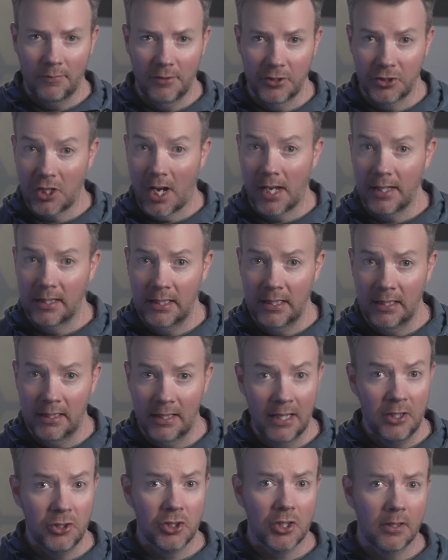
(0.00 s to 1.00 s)
of a
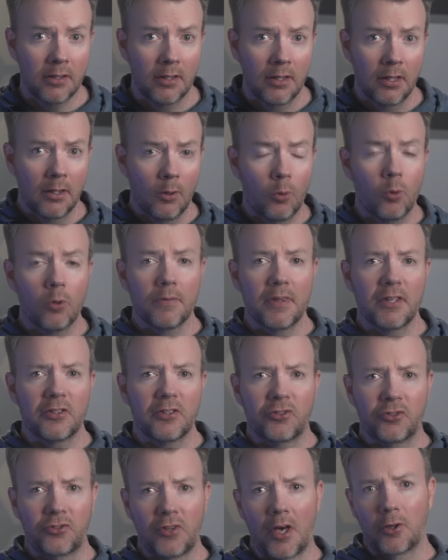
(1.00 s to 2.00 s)
Shahed engine or the
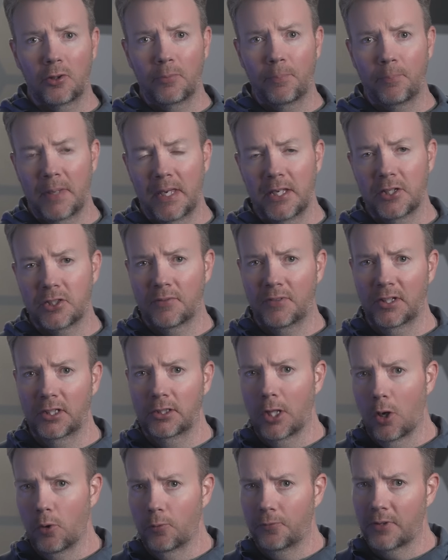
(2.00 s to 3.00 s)
subtle pitch of a
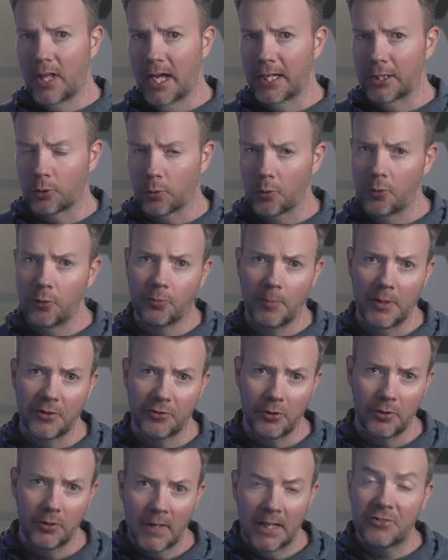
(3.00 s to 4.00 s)
low-flying cruise missile.